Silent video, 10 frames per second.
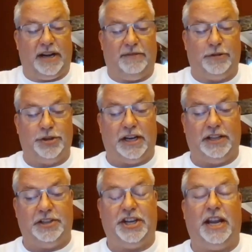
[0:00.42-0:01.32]
for joining
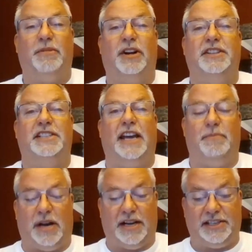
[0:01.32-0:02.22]
the Chamber and
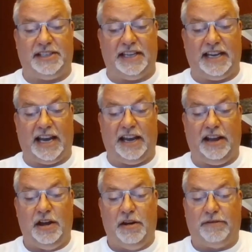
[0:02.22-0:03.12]
Sandbox today
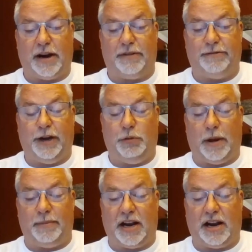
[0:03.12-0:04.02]
for our free
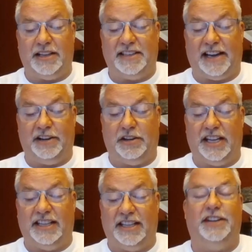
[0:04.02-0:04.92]
webinar entitled
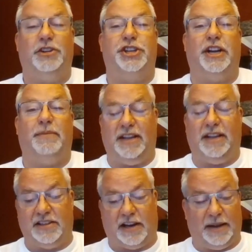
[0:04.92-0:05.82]
Leadership
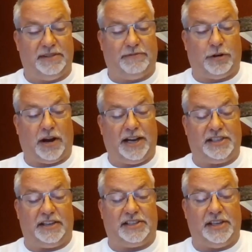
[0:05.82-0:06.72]
in Times of
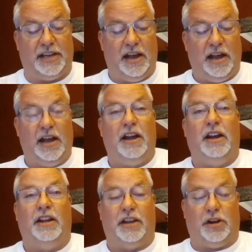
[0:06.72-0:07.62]
Crisis.
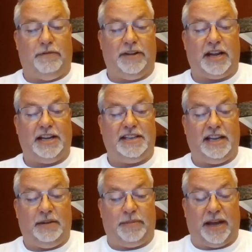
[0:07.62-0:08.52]
The
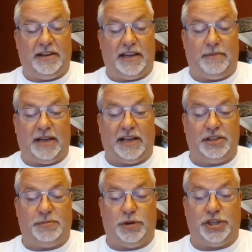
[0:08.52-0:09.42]
COVID-19 pandemic
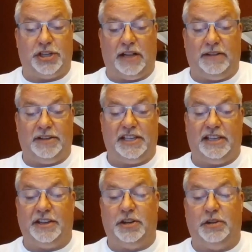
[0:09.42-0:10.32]
has pushed all of us
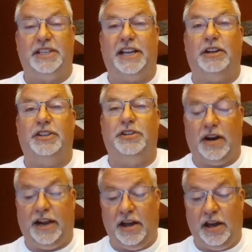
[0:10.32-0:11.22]
into unknown territory,